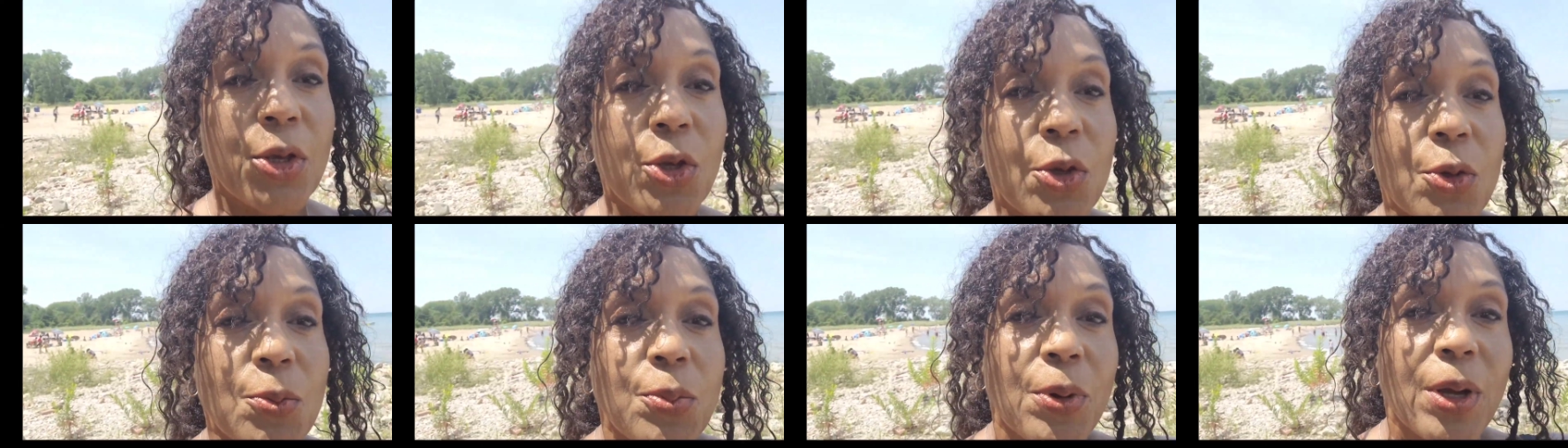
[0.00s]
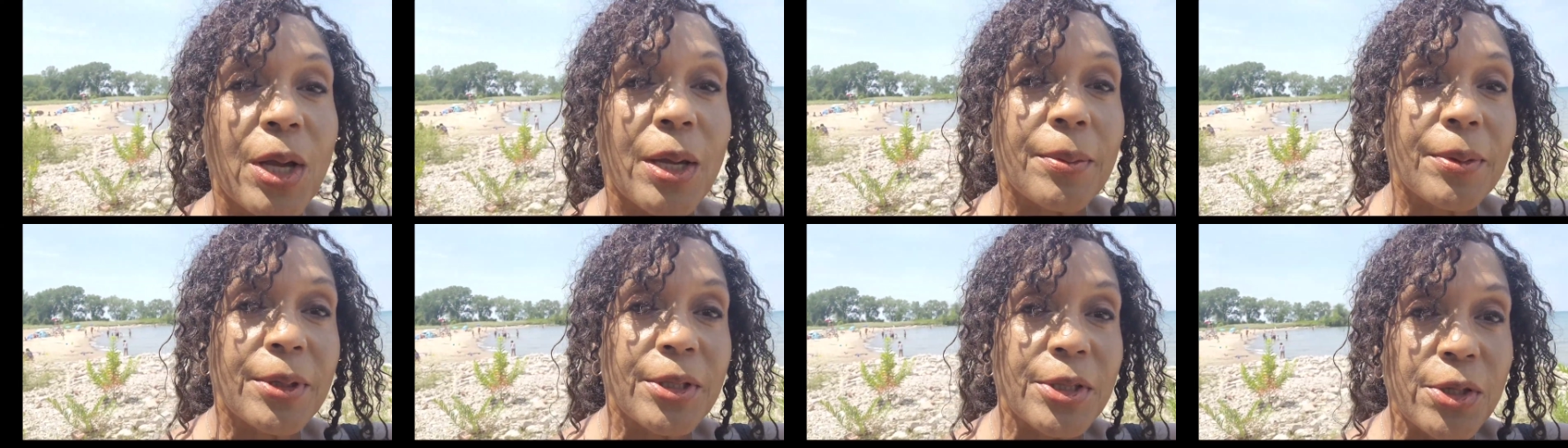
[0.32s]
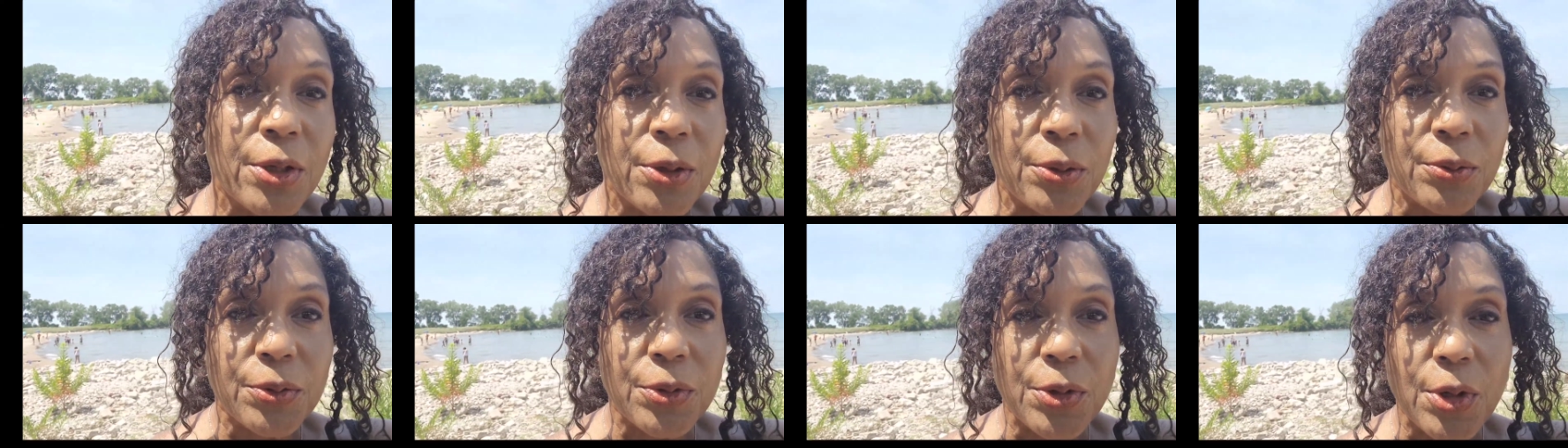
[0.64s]
you probably
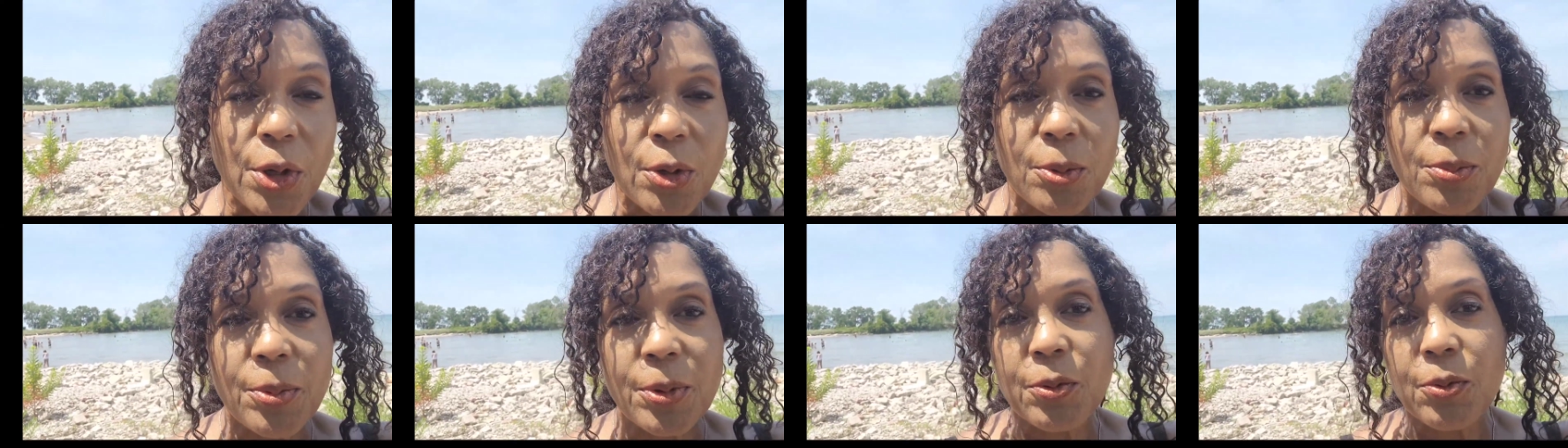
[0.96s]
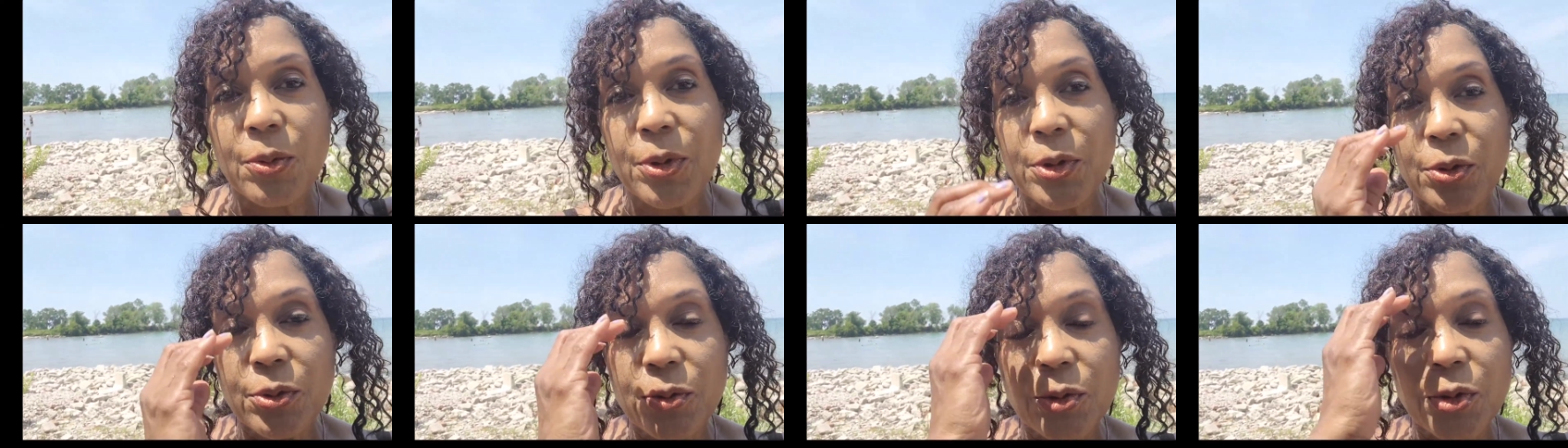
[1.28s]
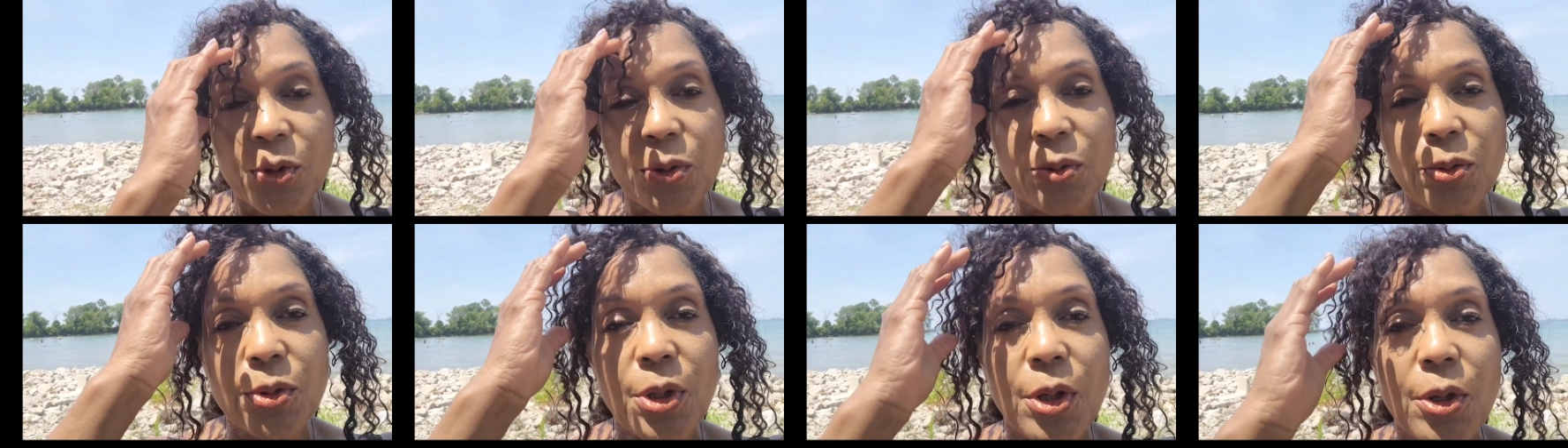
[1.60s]
don't know, but when you
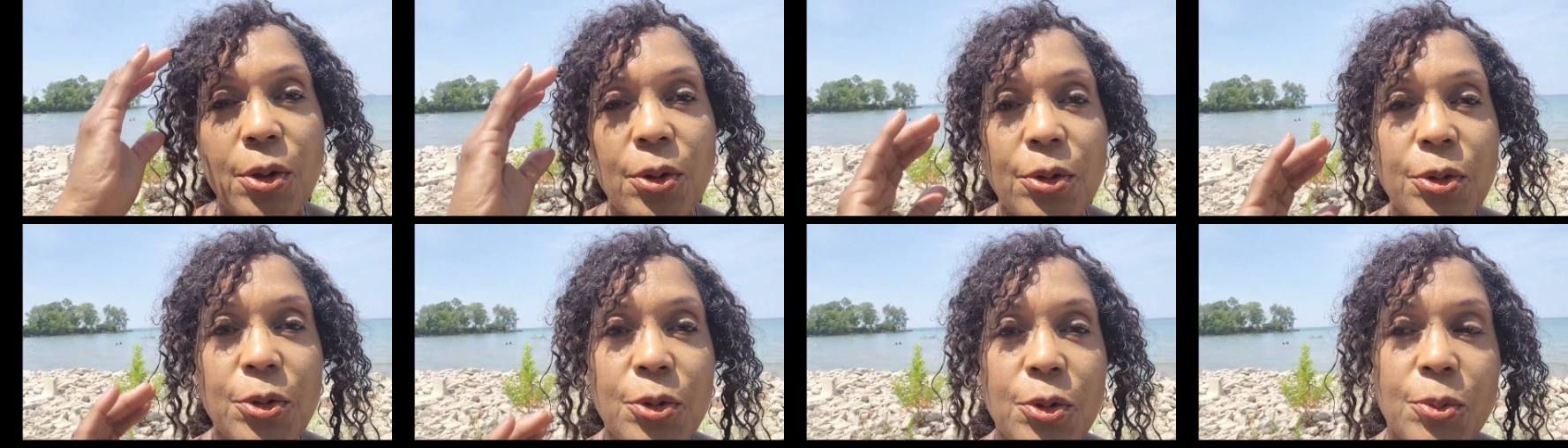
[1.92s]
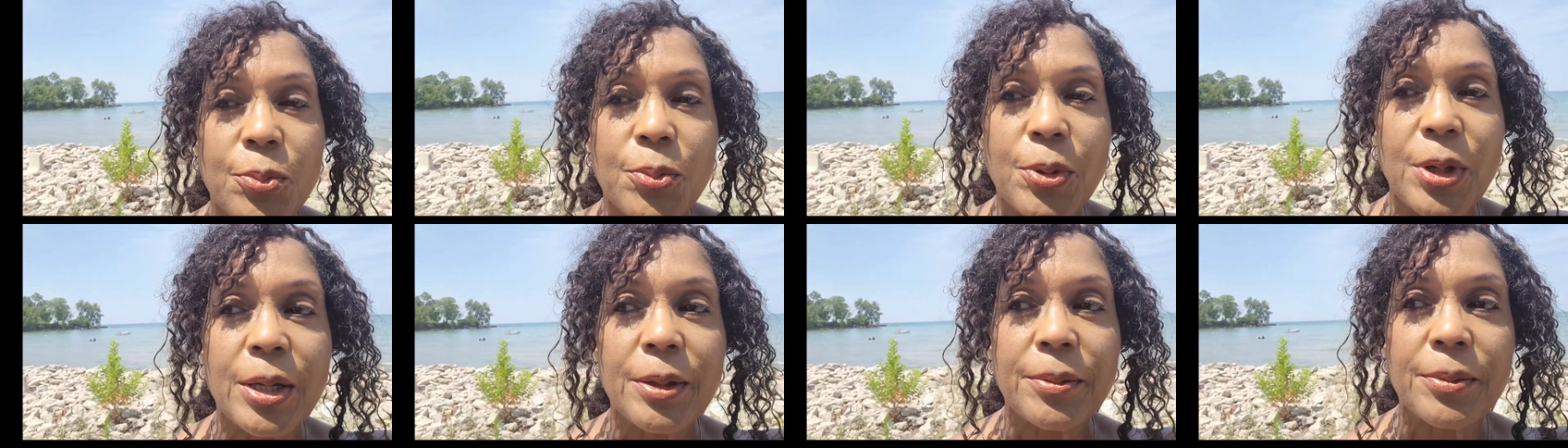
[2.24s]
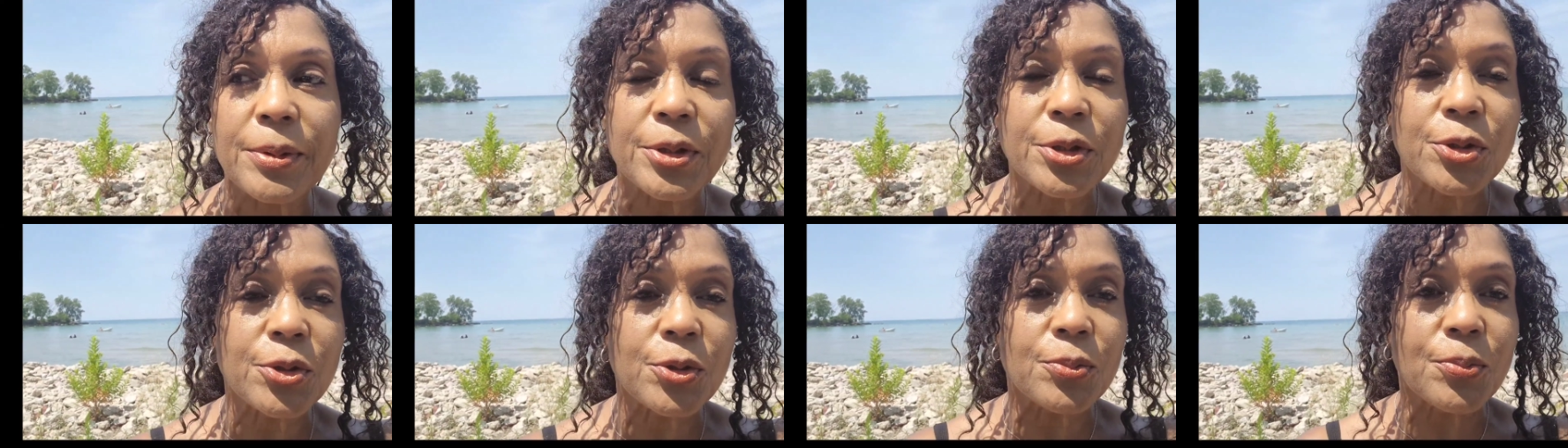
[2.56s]
do know, you'll
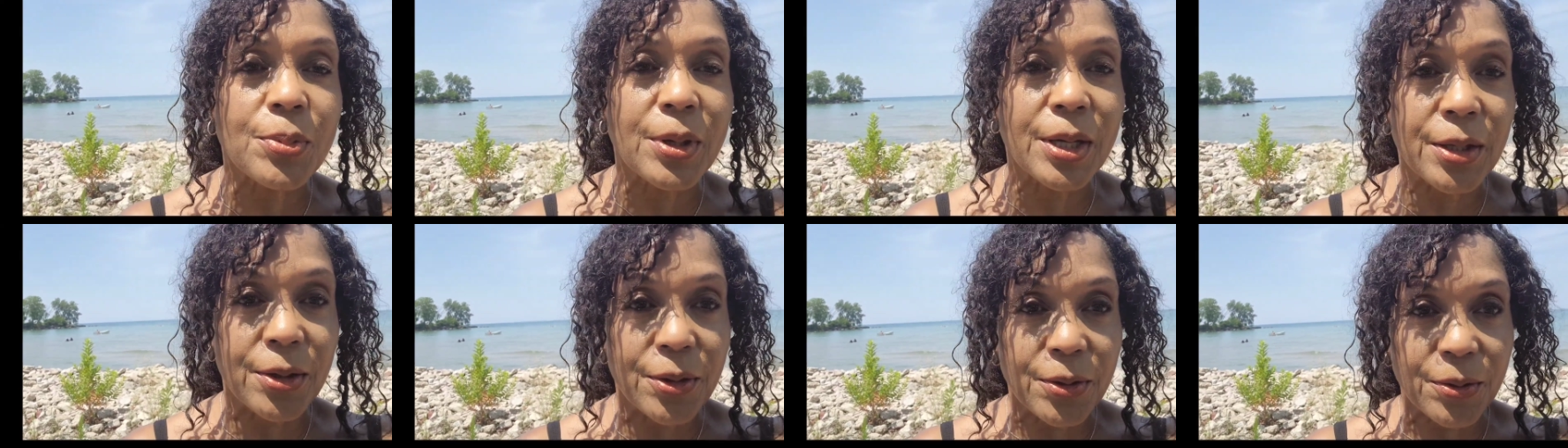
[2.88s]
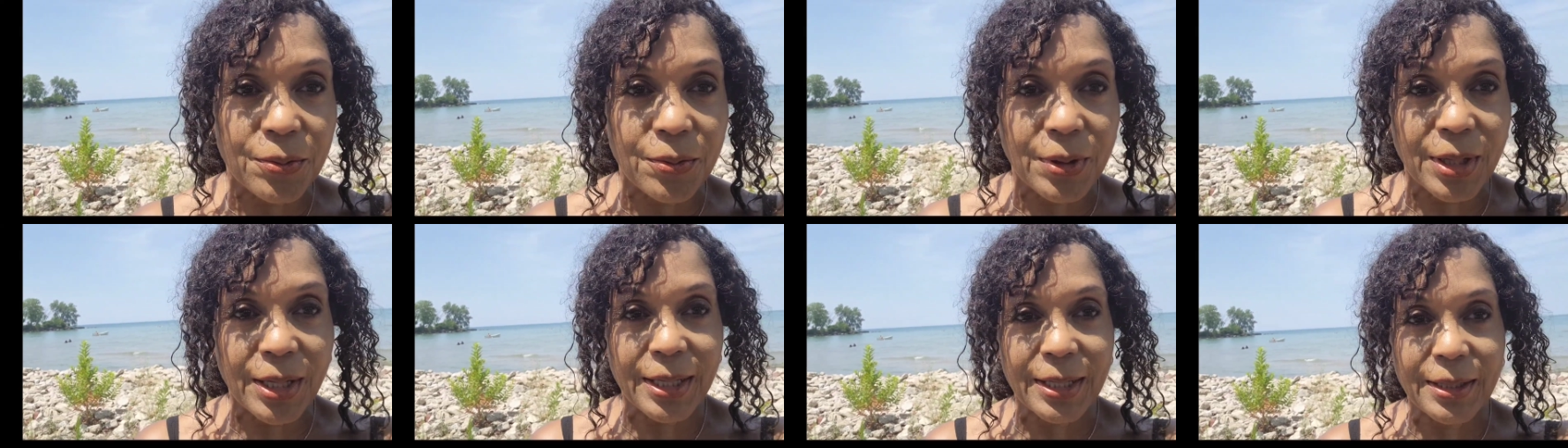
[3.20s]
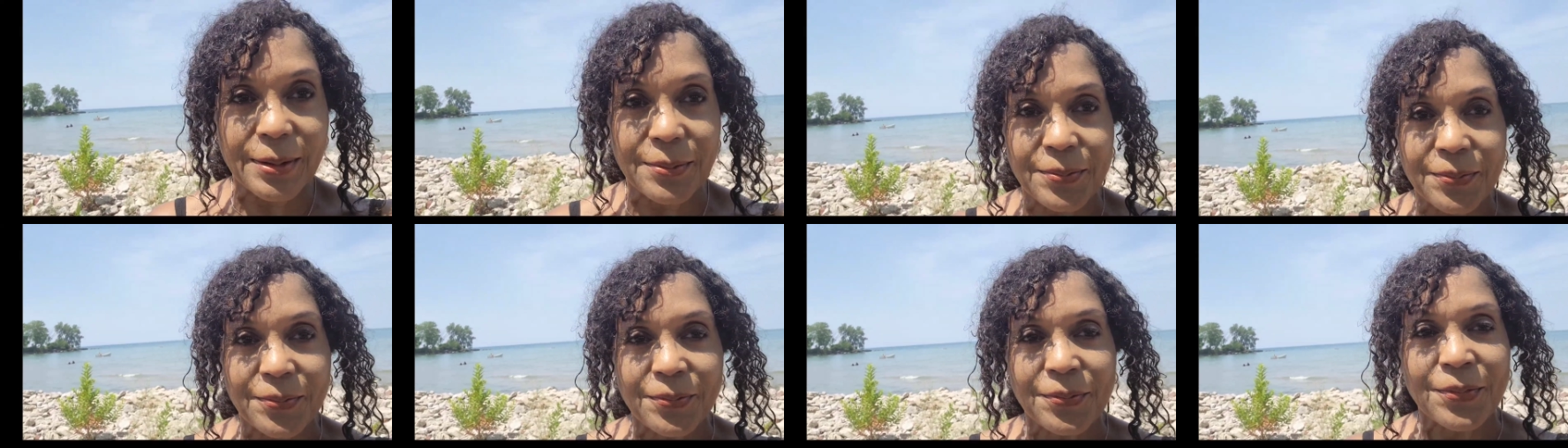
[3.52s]
probably do better, right?